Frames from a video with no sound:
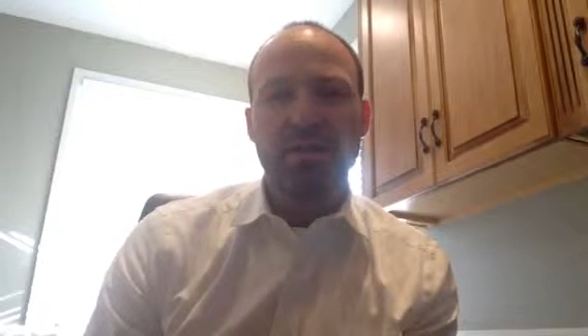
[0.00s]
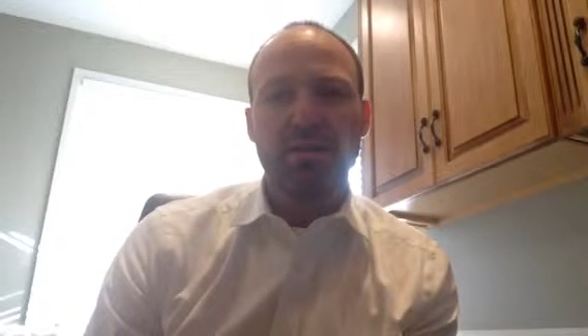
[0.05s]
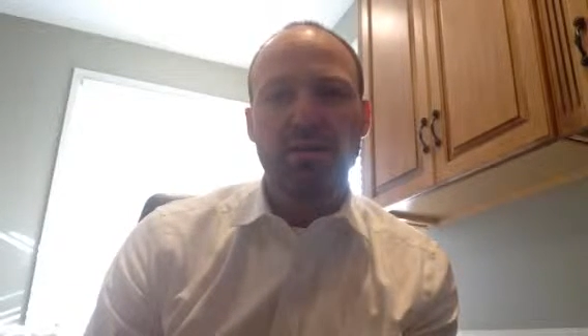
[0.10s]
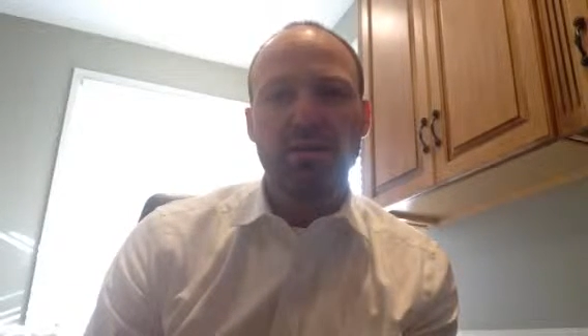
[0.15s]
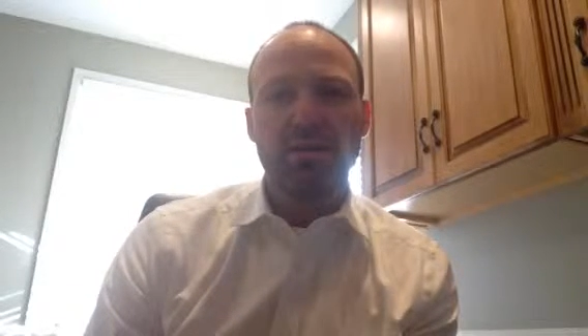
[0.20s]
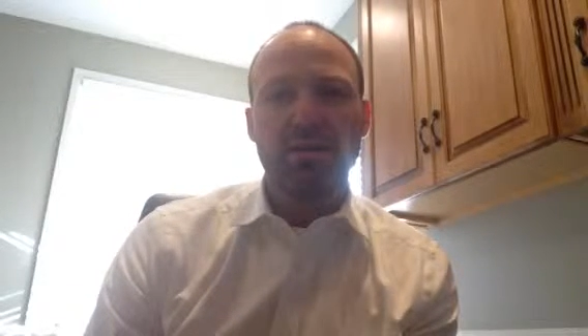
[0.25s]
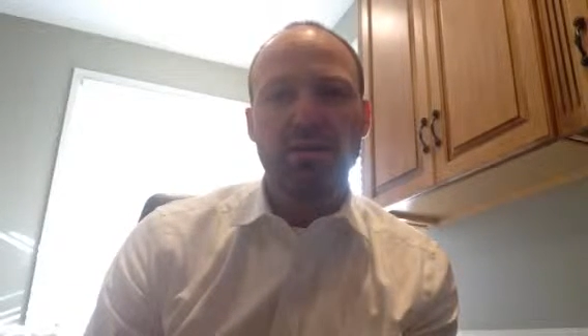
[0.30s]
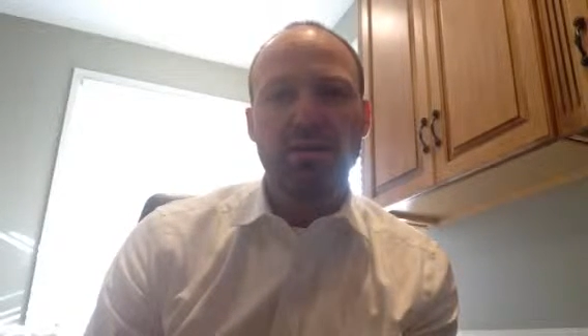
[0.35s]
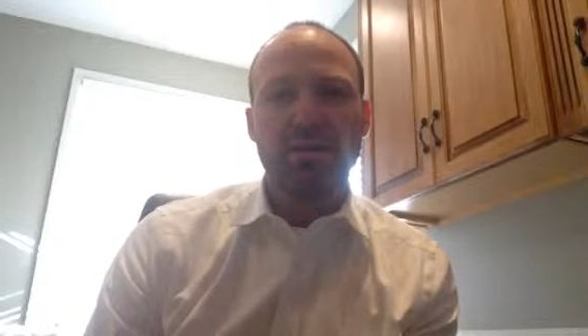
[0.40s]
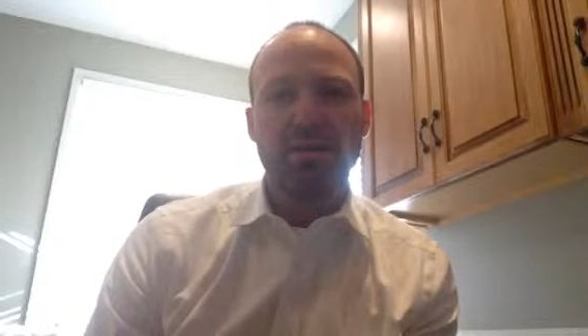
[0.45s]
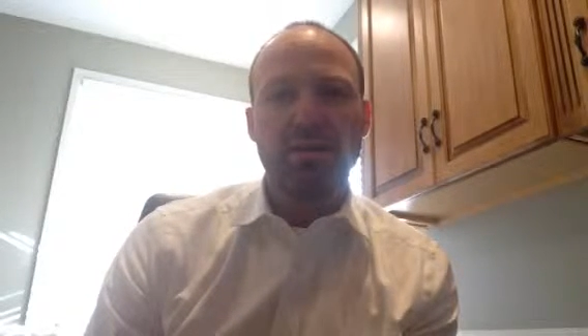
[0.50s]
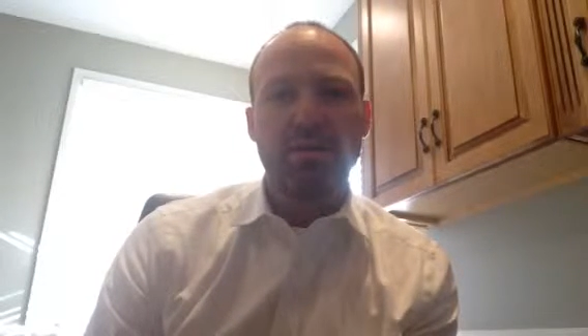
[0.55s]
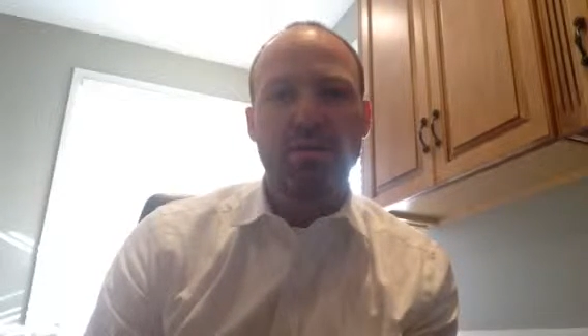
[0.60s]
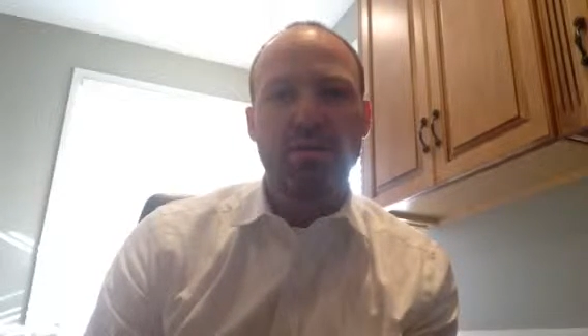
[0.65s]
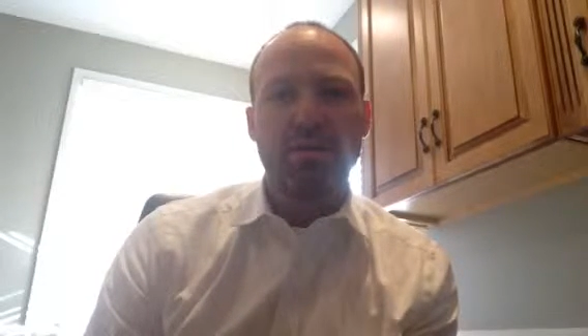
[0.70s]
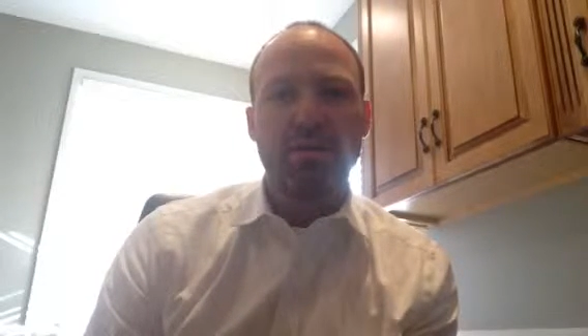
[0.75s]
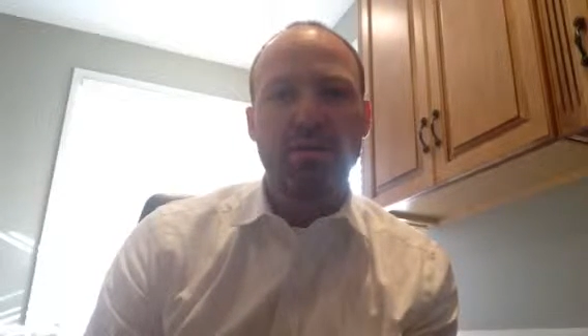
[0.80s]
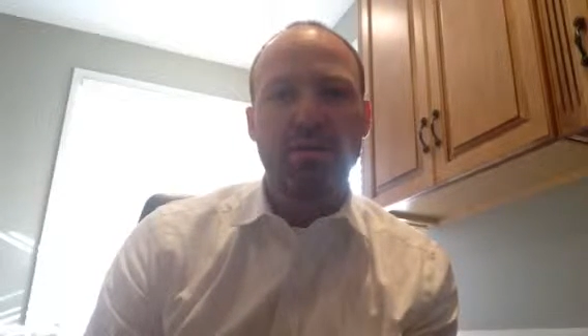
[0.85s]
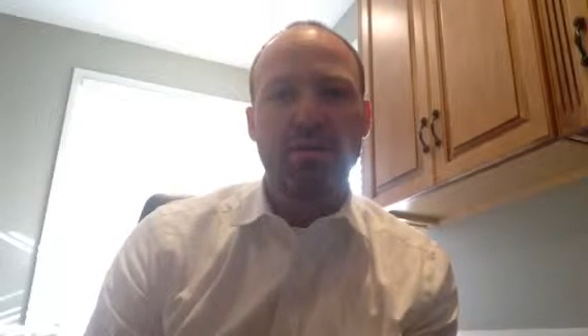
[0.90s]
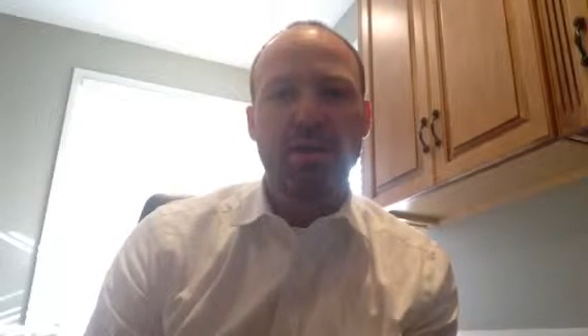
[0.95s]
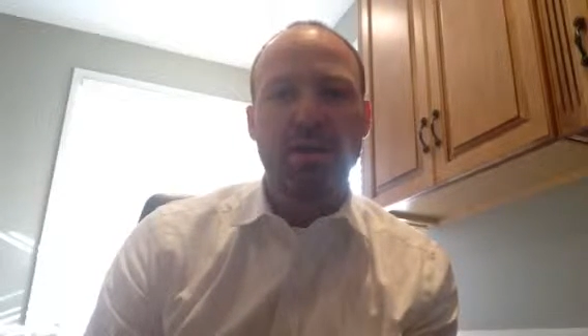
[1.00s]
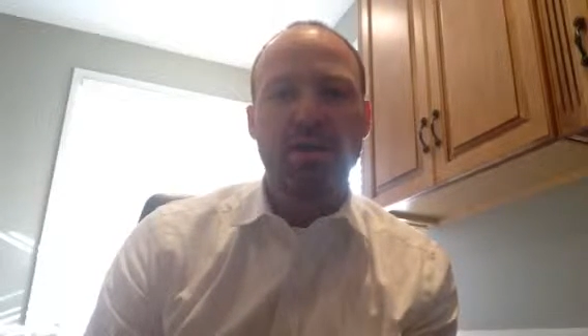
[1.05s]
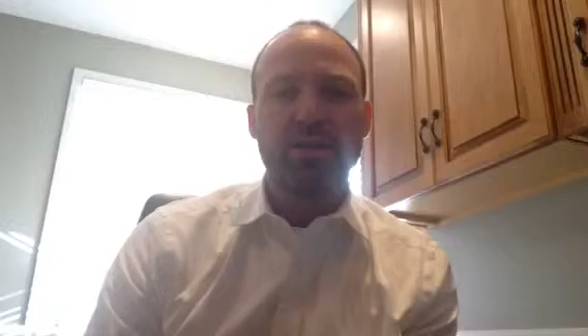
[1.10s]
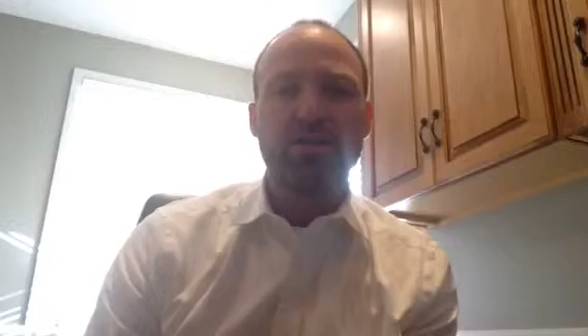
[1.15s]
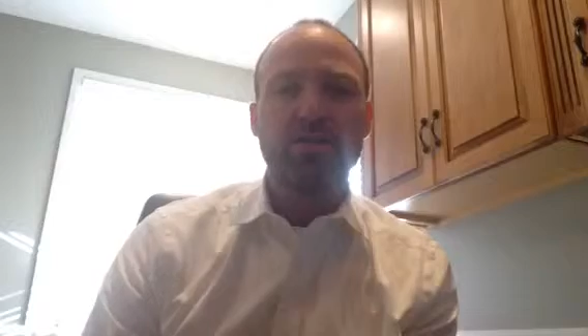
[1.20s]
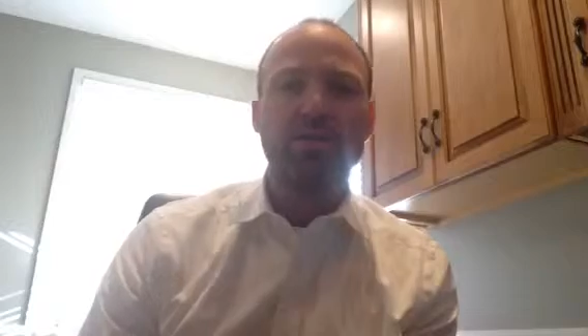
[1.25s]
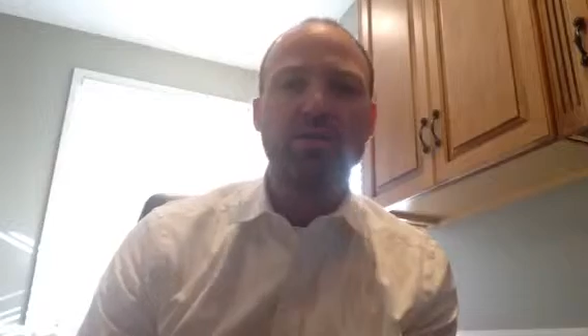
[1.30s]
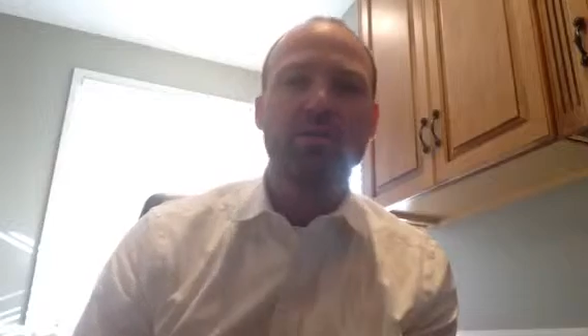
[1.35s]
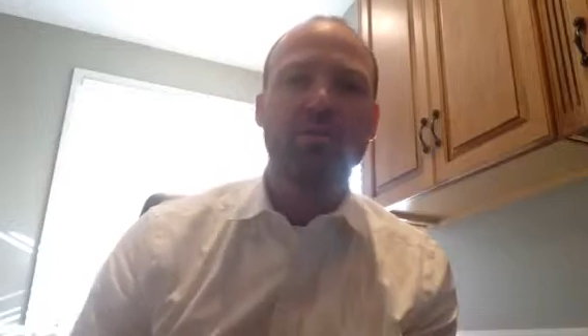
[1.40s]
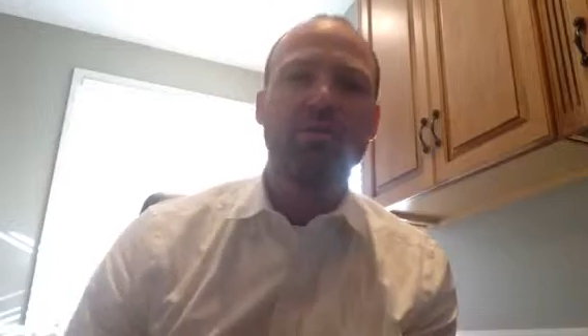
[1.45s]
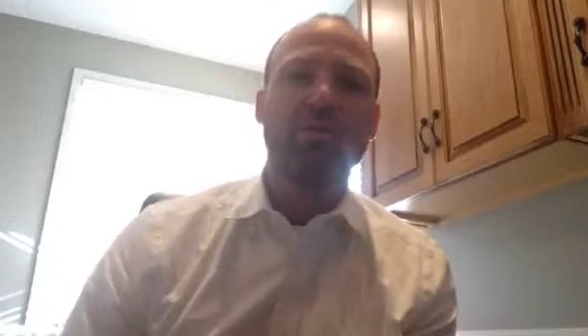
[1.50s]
under the statute